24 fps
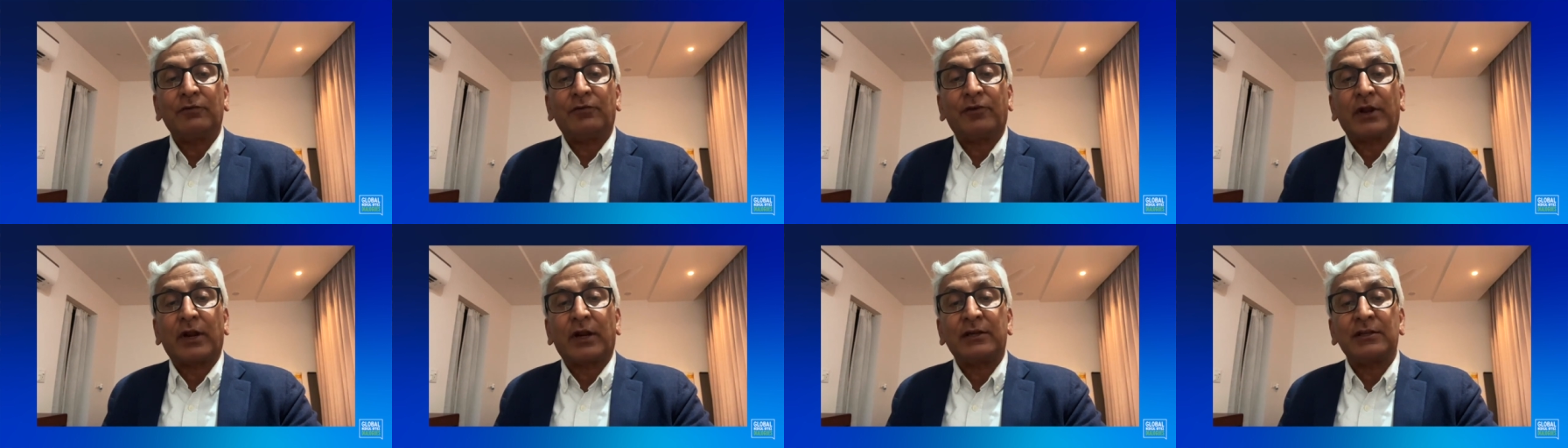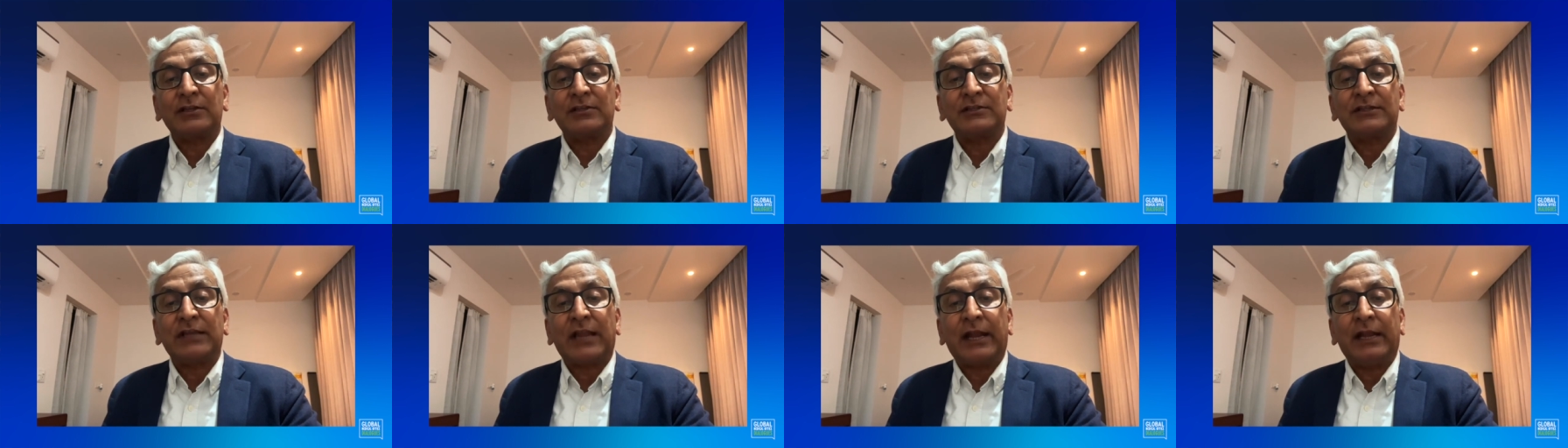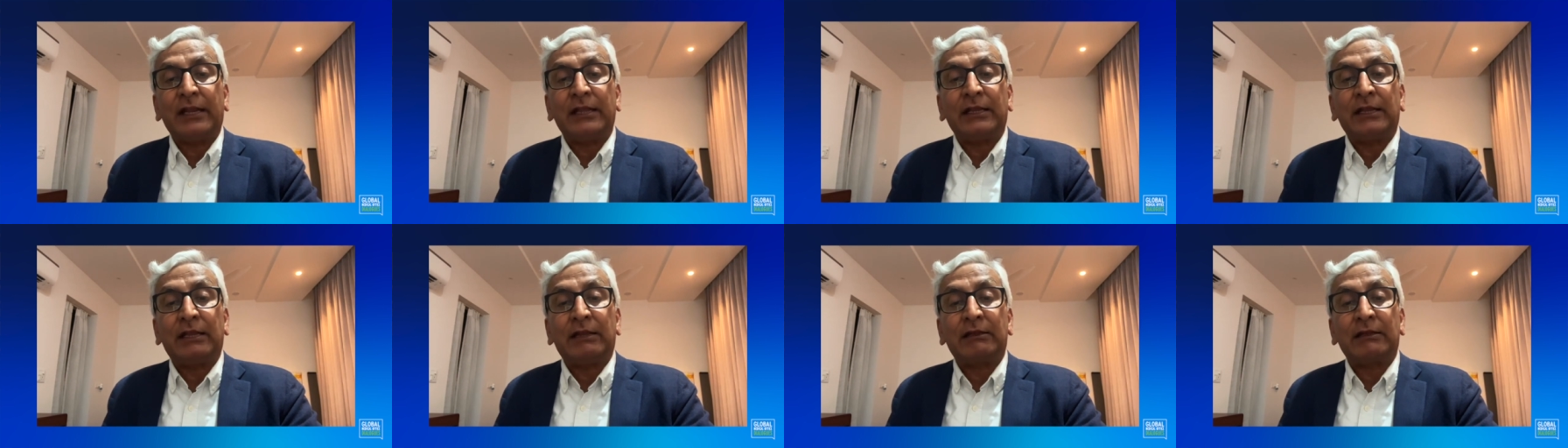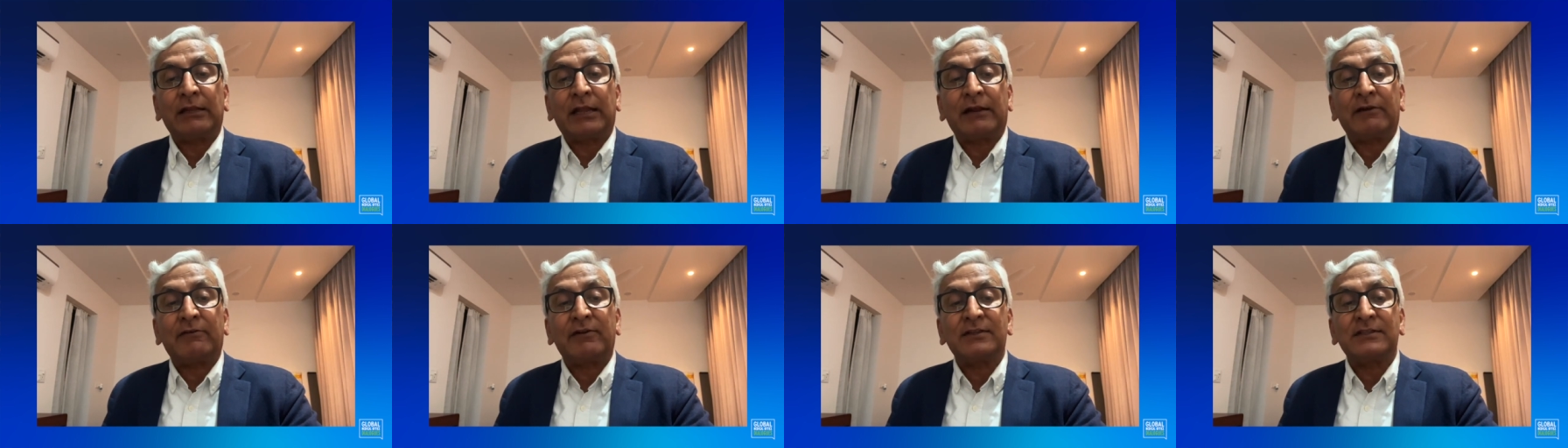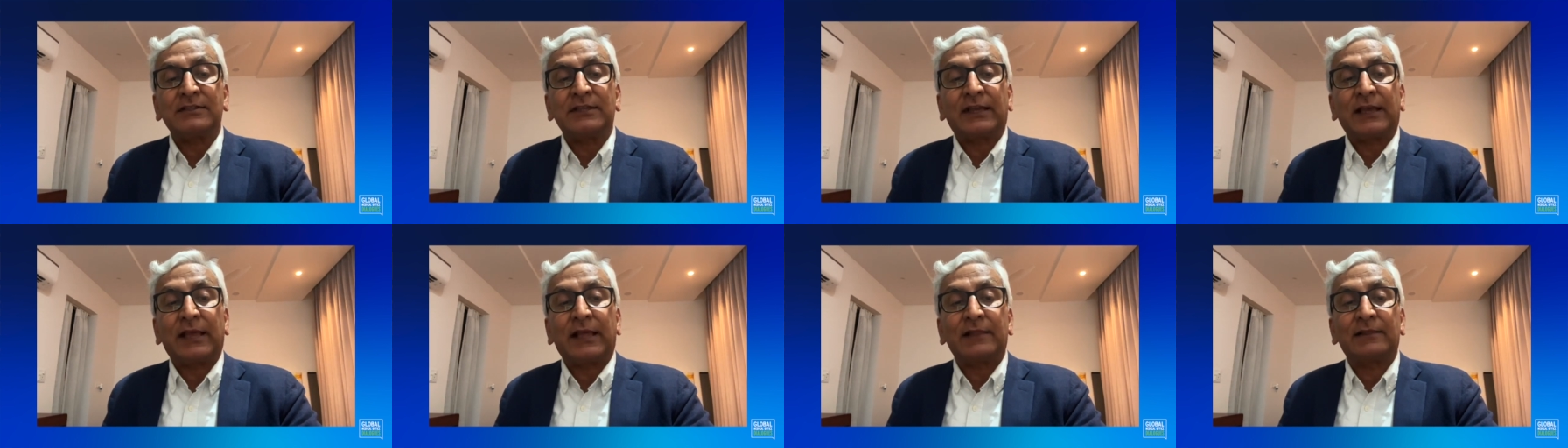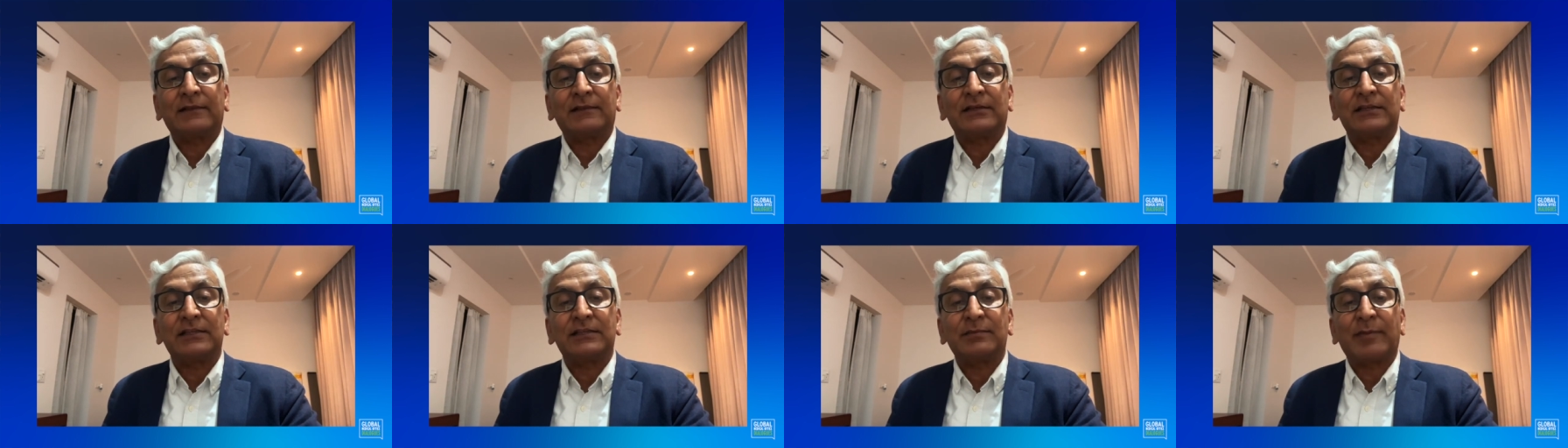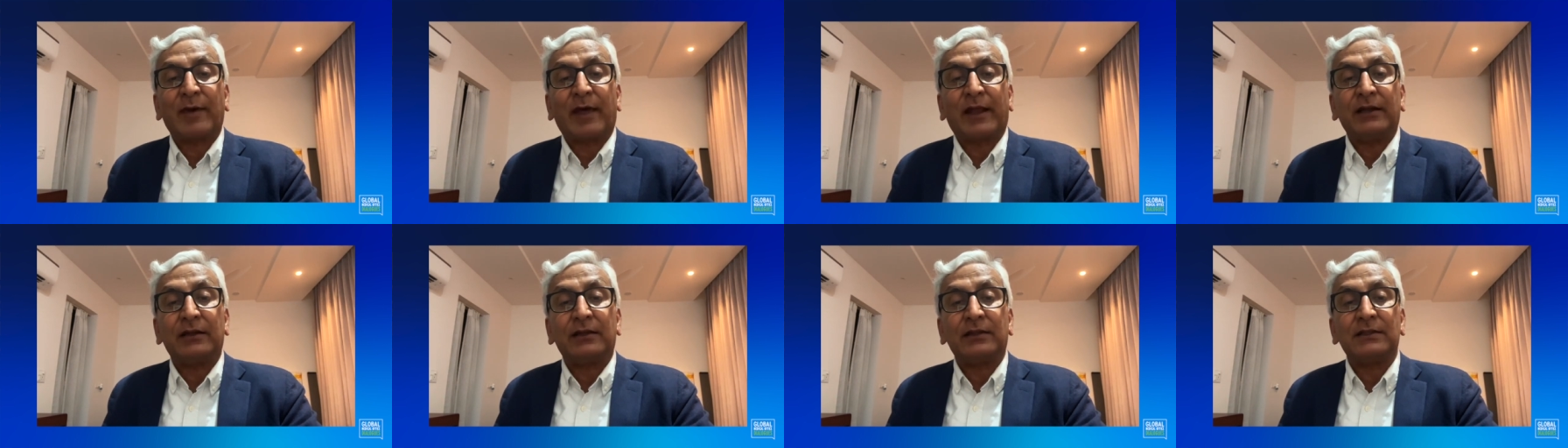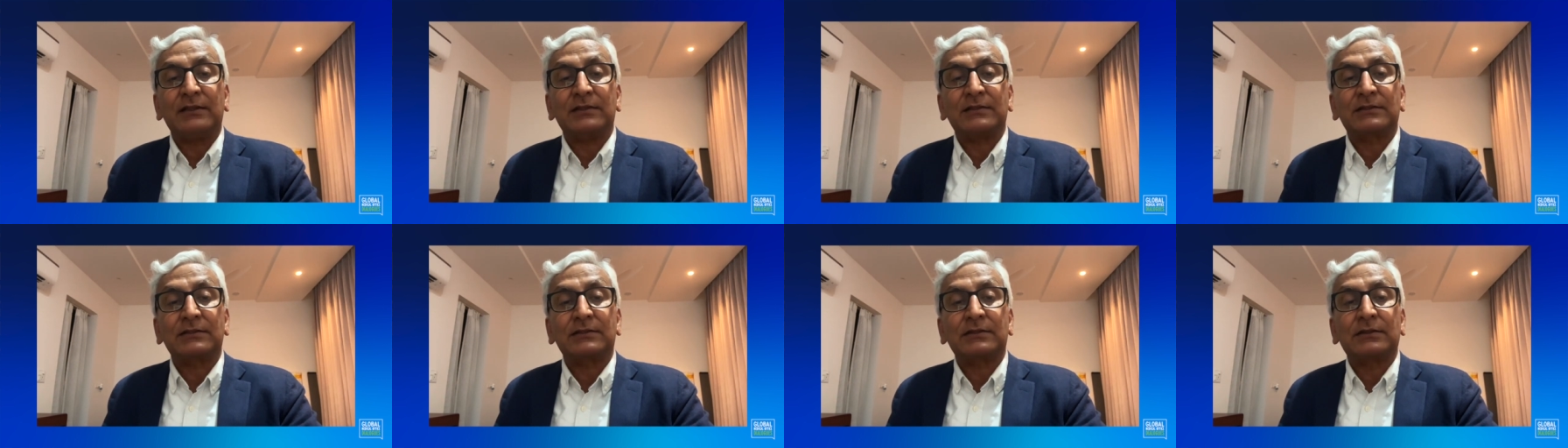for understanding and addressing health disparities.